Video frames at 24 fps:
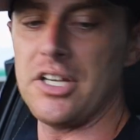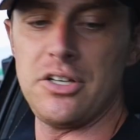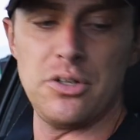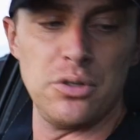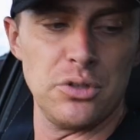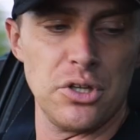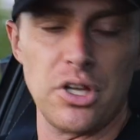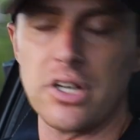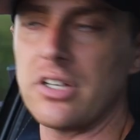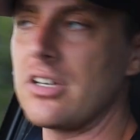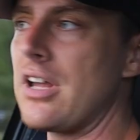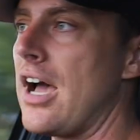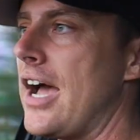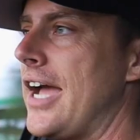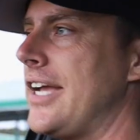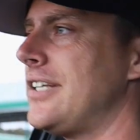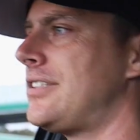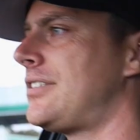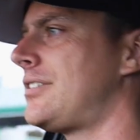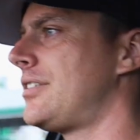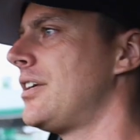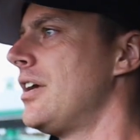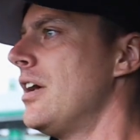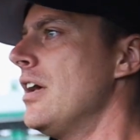they do look
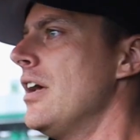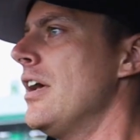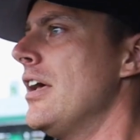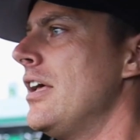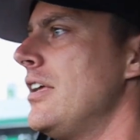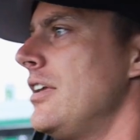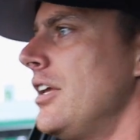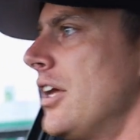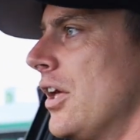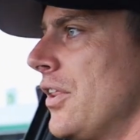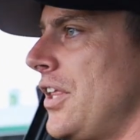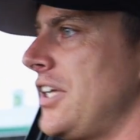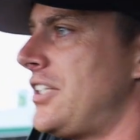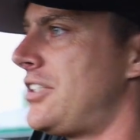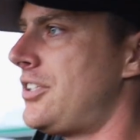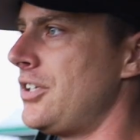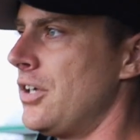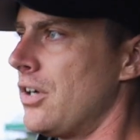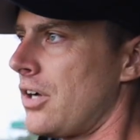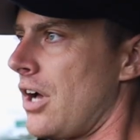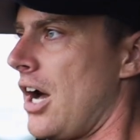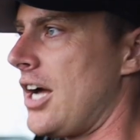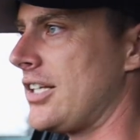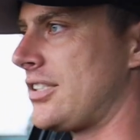nice. You know, they
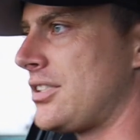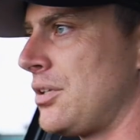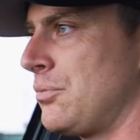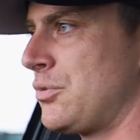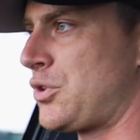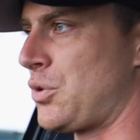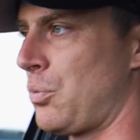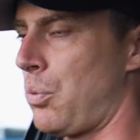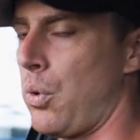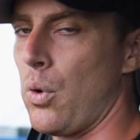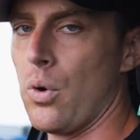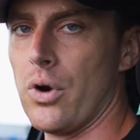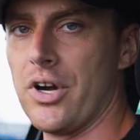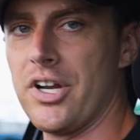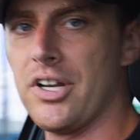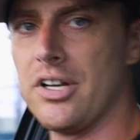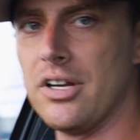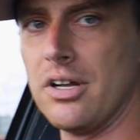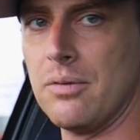still got some support in